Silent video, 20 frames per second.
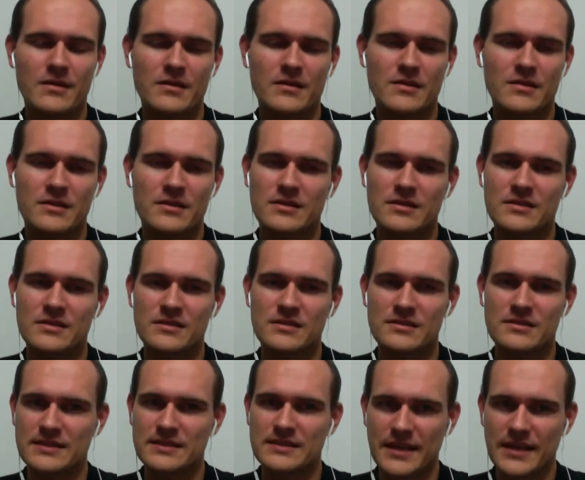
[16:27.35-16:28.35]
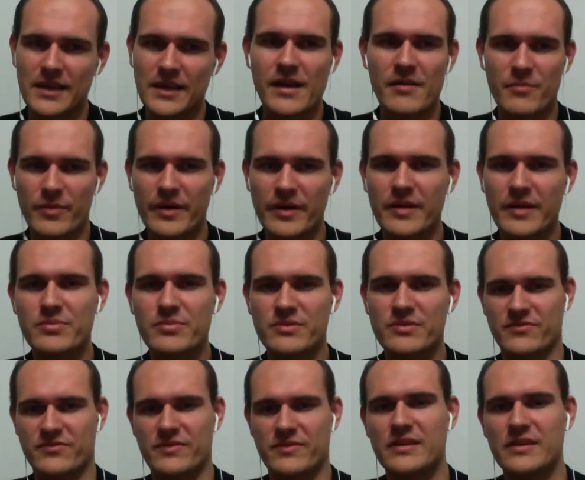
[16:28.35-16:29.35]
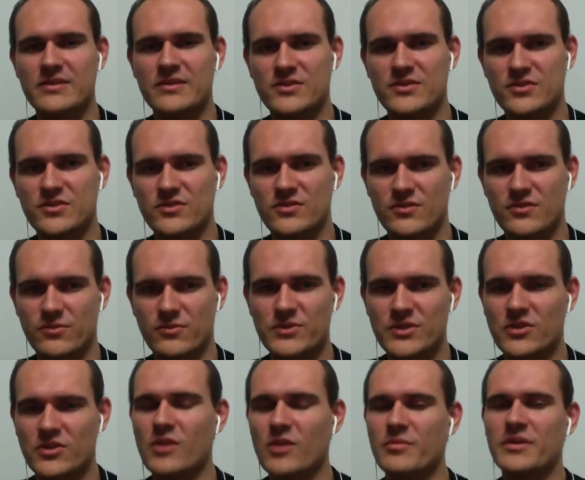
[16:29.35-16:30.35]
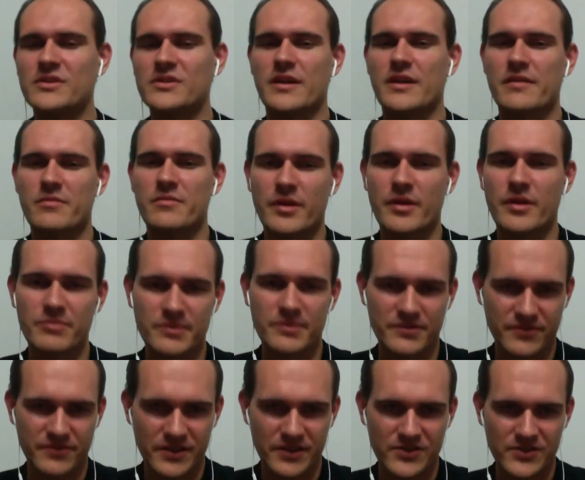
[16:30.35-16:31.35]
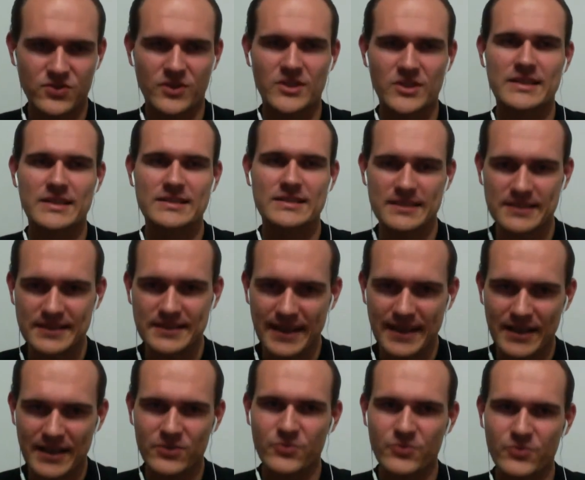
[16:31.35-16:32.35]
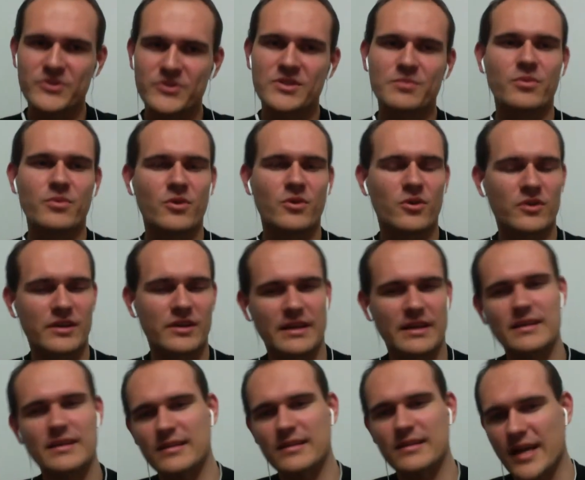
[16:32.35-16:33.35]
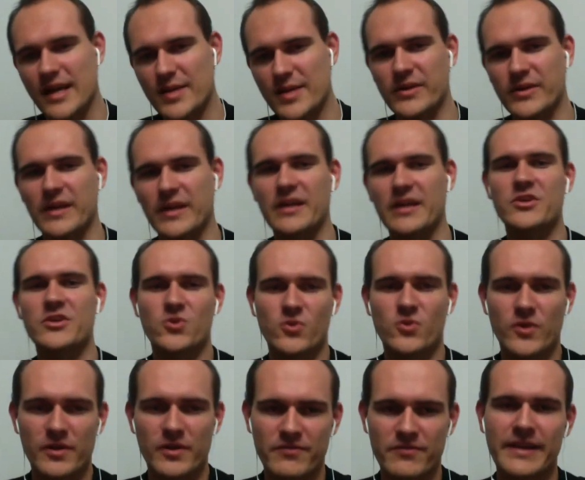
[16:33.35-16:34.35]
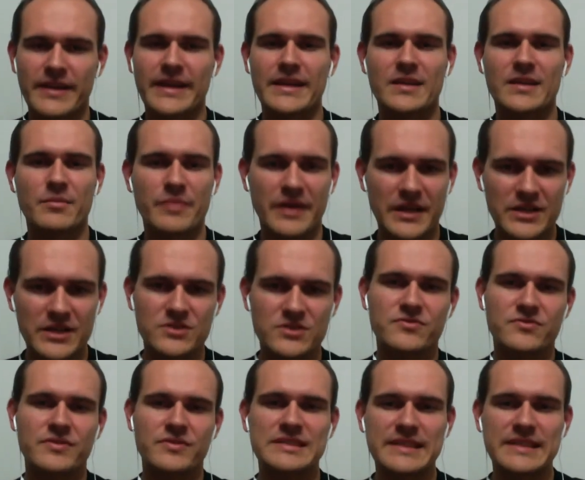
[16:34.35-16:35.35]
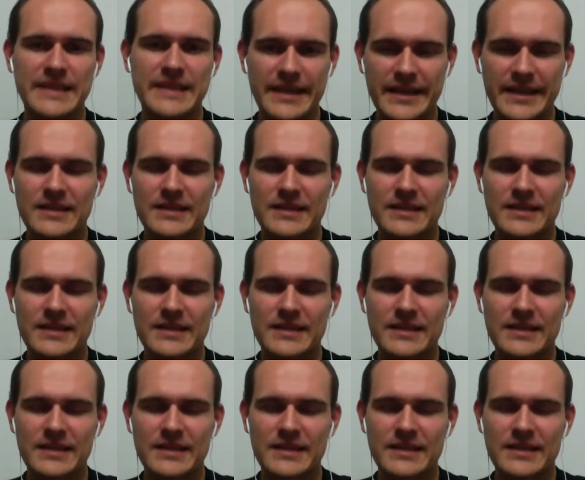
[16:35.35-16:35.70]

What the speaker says: And yeah, everybody prefers, with the comics, everybody prefers to actually sit down with a book in the library, enjoy flicking the pages physically.